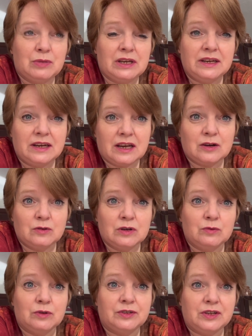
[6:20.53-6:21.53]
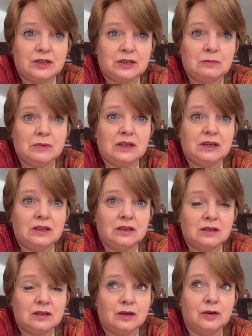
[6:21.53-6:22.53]
But now it will take
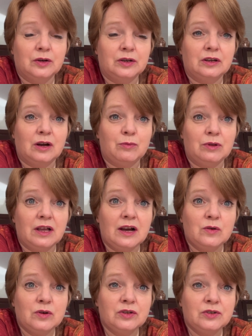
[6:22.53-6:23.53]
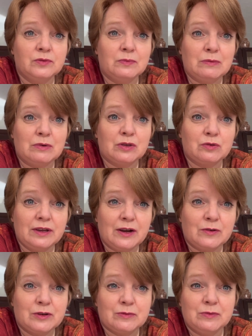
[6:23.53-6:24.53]
me a good couple hours, maybe three
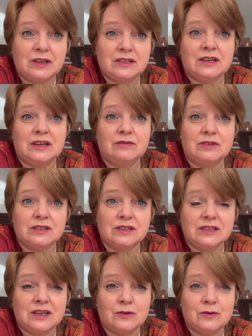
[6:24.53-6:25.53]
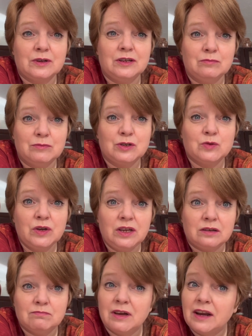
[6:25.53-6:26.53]
hours, because I have to sit down in between.